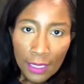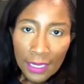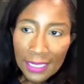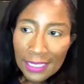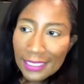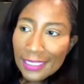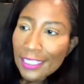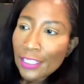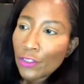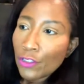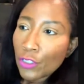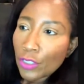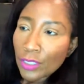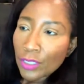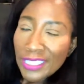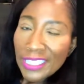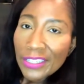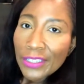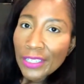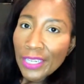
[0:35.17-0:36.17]

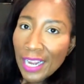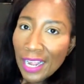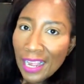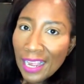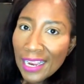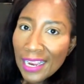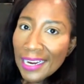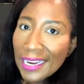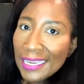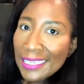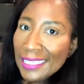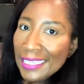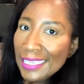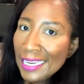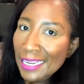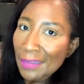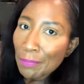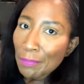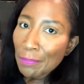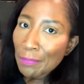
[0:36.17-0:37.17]
intentionally or not. I did
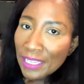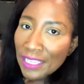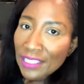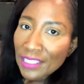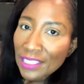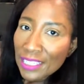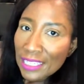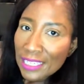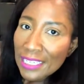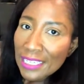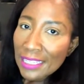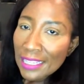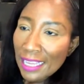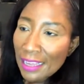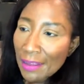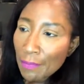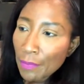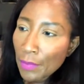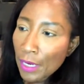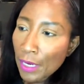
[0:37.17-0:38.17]
not plan to eat
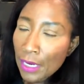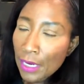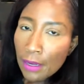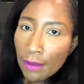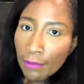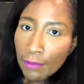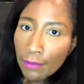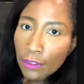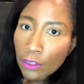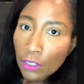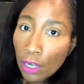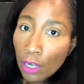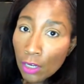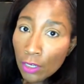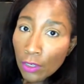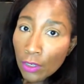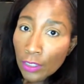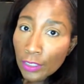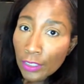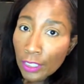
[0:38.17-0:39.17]
that many of the
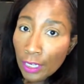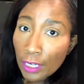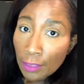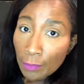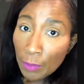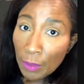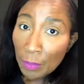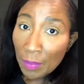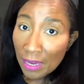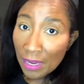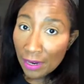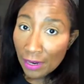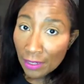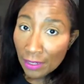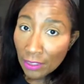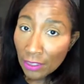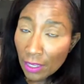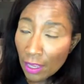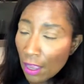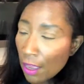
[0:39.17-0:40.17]
doggone gummy
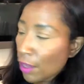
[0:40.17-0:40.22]
bears.